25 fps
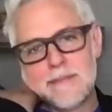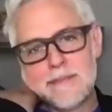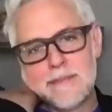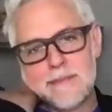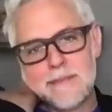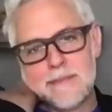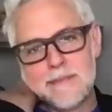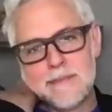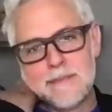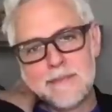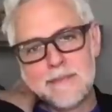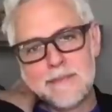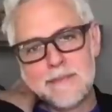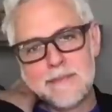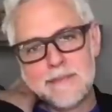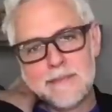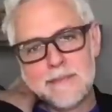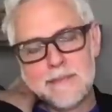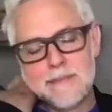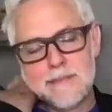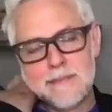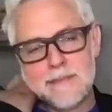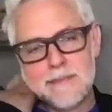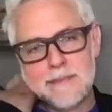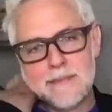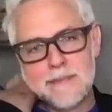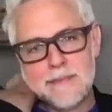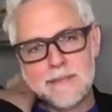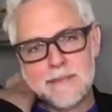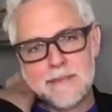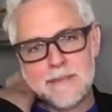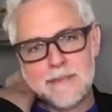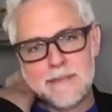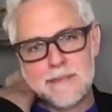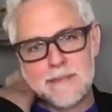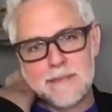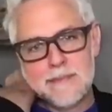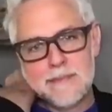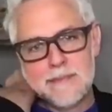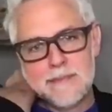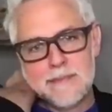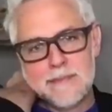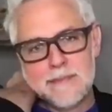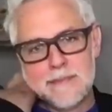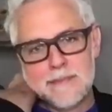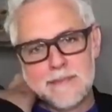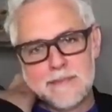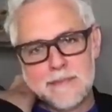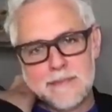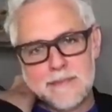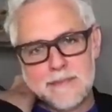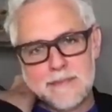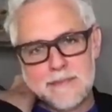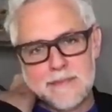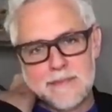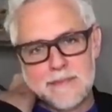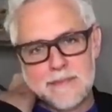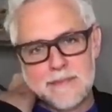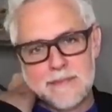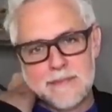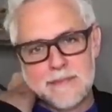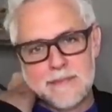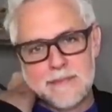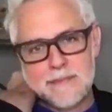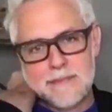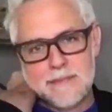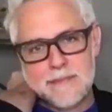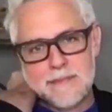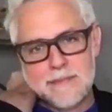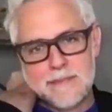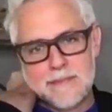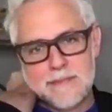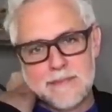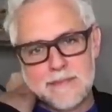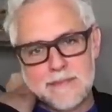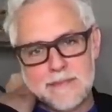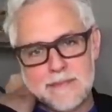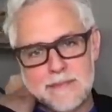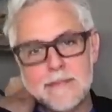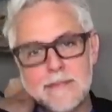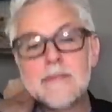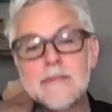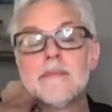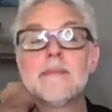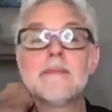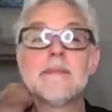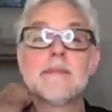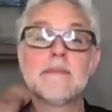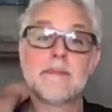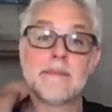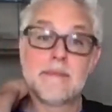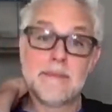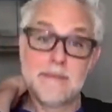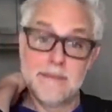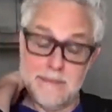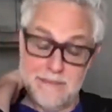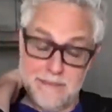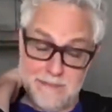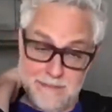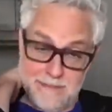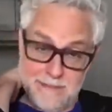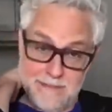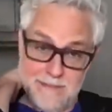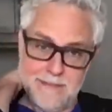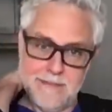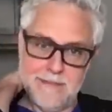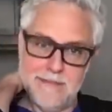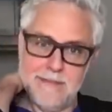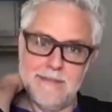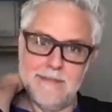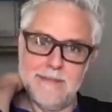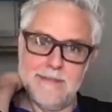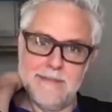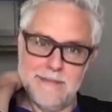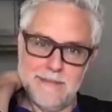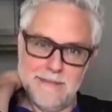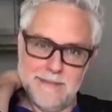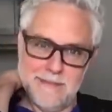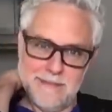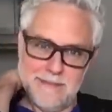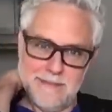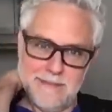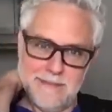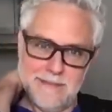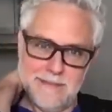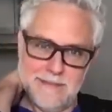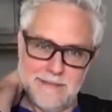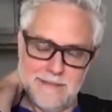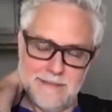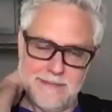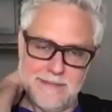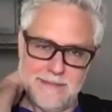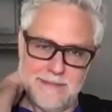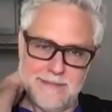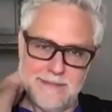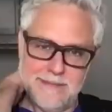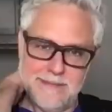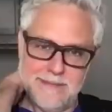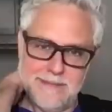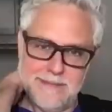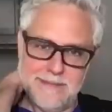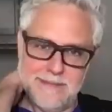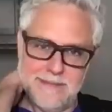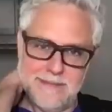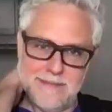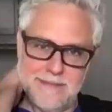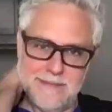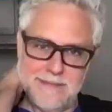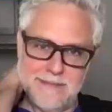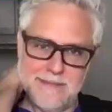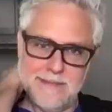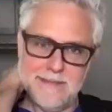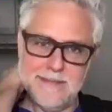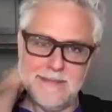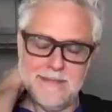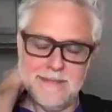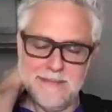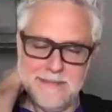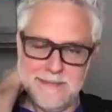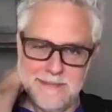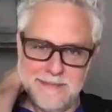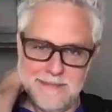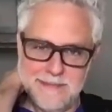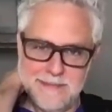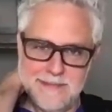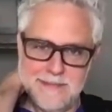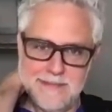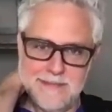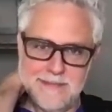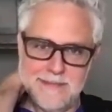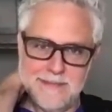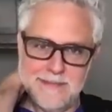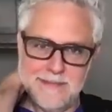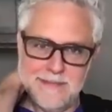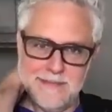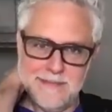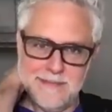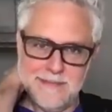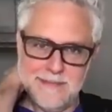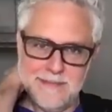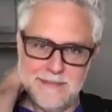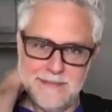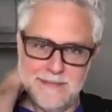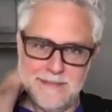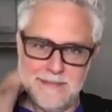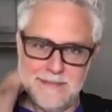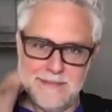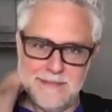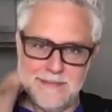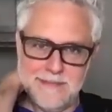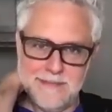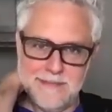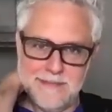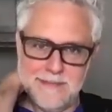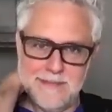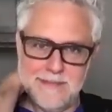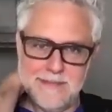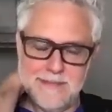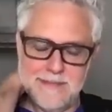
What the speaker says: The person shown says nothing.